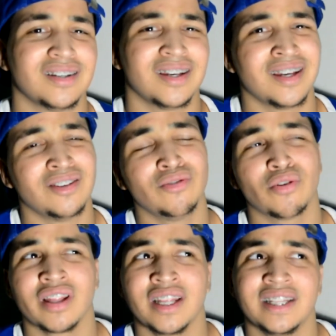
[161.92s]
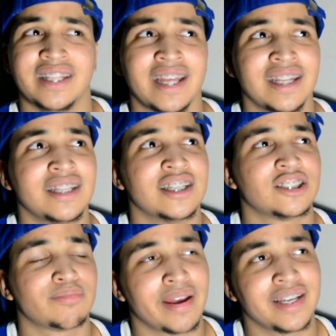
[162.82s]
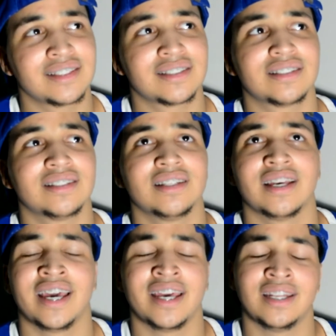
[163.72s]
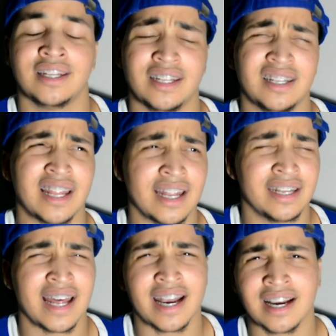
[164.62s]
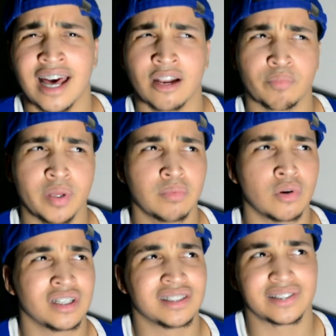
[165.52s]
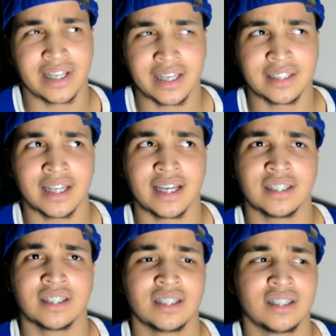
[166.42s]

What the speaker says: And, you know, they need this space. And not a lot of people understand that.